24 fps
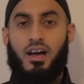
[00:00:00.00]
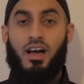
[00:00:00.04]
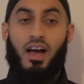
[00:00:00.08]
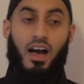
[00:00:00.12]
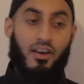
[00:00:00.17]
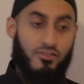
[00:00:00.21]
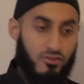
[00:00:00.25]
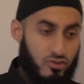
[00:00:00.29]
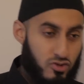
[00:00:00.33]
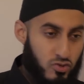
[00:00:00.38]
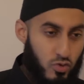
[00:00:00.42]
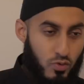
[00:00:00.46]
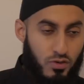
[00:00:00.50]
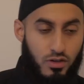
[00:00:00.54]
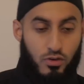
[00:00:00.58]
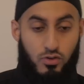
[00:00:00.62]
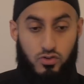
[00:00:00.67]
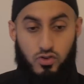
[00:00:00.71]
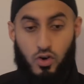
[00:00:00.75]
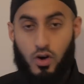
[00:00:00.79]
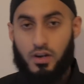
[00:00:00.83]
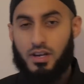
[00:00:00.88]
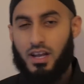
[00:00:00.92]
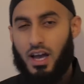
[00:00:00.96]
And the story
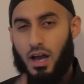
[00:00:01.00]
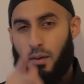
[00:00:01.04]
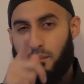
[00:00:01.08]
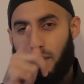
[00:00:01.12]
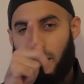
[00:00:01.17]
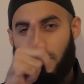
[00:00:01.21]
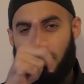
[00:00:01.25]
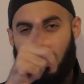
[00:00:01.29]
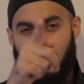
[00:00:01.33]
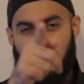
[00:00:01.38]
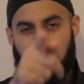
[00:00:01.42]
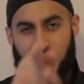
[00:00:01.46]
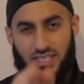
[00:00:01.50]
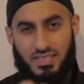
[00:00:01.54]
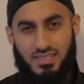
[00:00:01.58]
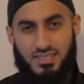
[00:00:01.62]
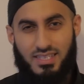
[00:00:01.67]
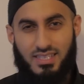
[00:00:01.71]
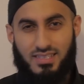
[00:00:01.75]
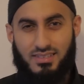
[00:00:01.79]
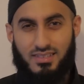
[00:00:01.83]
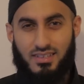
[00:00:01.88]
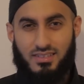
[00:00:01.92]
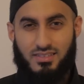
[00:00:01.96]
goes on. But brothers and
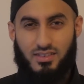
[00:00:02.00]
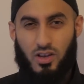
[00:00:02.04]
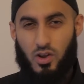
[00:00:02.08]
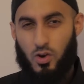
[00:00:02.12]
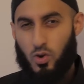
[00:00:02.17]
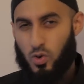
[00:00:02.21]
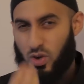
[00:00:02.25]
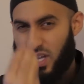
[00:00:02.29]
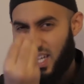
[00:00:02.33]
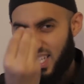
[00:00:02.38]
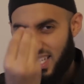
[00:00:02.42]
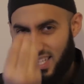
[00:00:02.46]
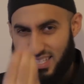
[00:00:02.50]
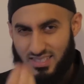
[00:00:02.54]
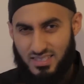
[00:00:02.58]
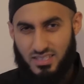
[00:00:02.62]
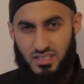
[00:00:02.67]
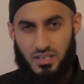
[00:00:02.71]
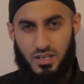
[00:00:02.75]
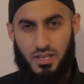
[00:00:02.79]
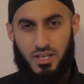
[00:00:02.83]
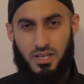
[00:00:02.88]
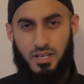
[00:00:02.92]
sisters, look at this.